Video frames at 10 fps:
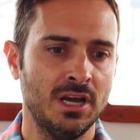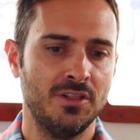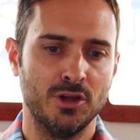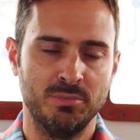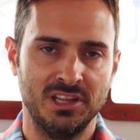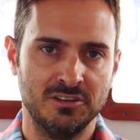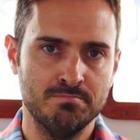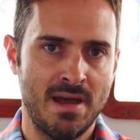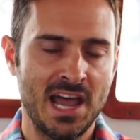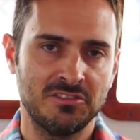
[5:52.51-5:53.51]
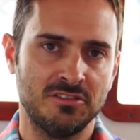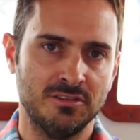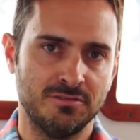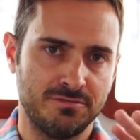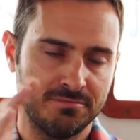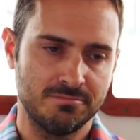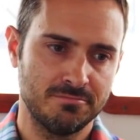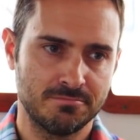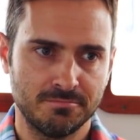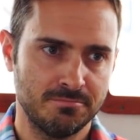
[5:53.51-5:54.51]
There'll be these massive
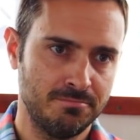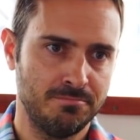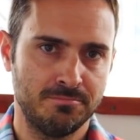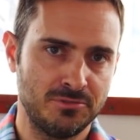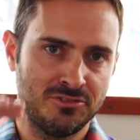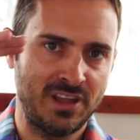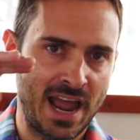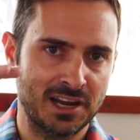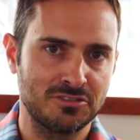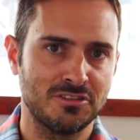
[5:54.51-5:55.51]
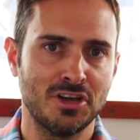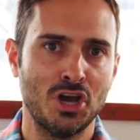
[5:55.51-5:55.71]
stacks